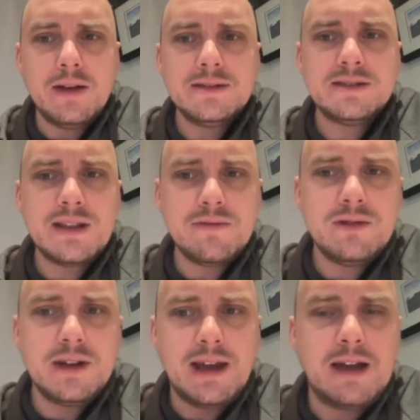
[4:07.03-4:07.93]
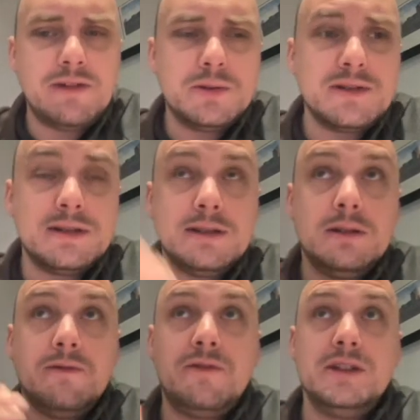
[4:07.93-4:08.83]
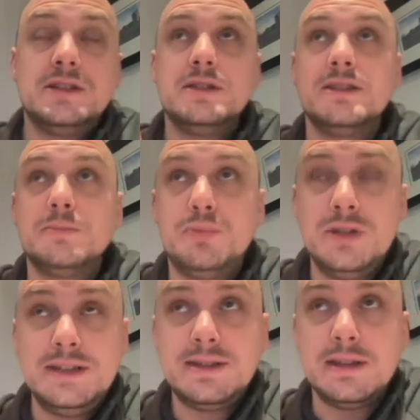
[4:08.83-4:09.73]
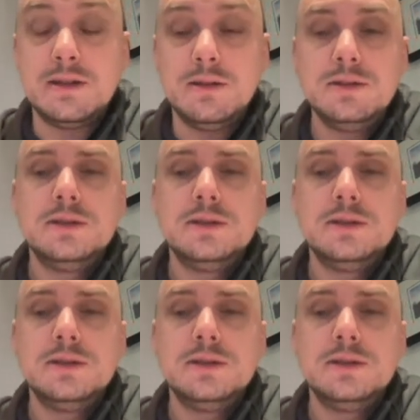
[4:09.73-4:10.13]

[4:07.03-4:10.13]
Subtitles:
7.5 hours until it finishes its pre-sale,